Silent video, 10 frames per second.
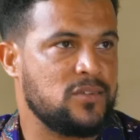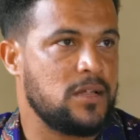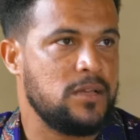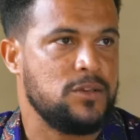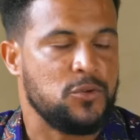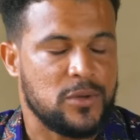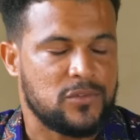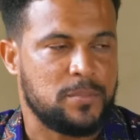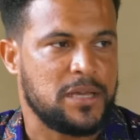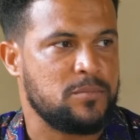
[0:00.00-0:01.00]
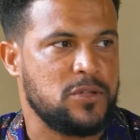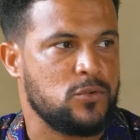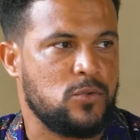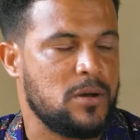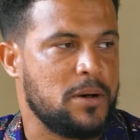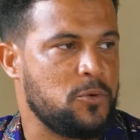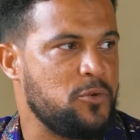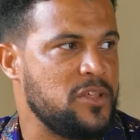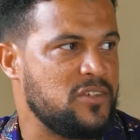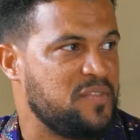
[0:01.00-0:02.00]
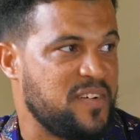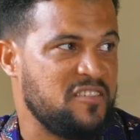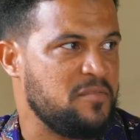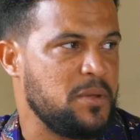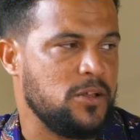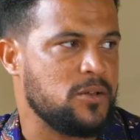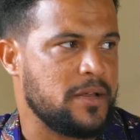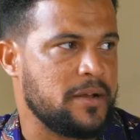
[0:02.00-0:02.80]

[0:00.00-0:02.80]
exactly do you expect me to go about raising 5 million